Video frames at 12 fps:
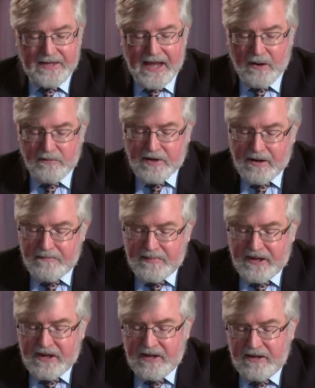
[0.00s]
The outcome
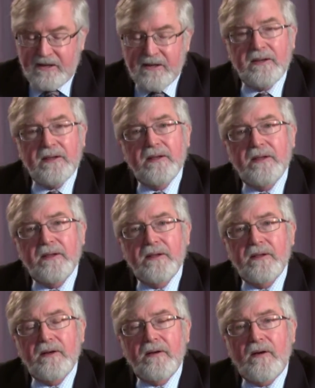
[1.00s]
being
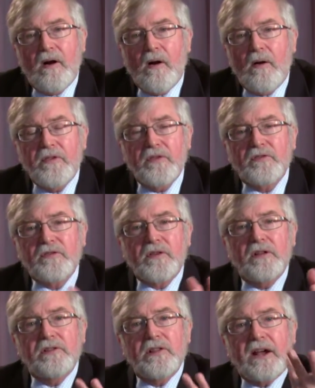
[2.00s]
this
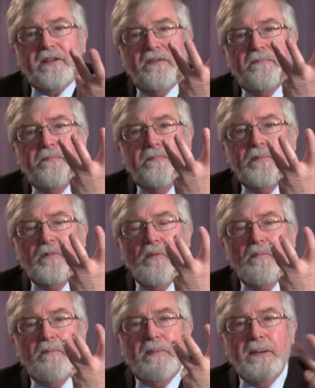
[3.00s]
collective
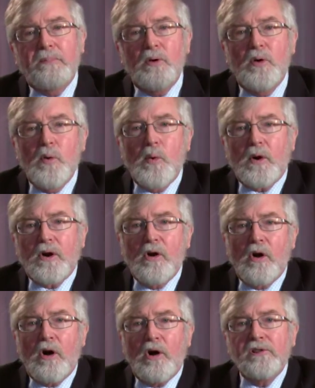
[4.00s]
group of people who are
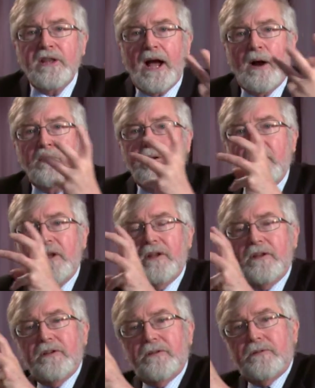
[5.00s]
called out
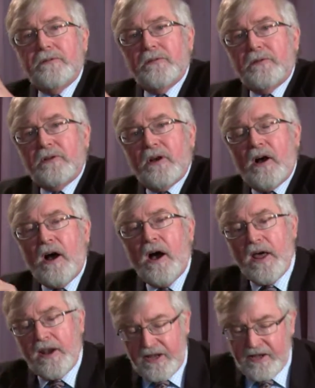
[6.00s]
to
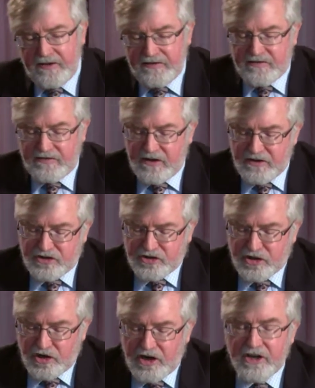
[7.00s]
God is the
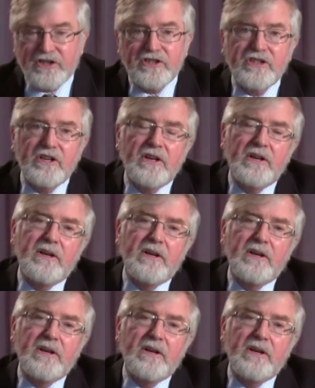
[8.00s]
church,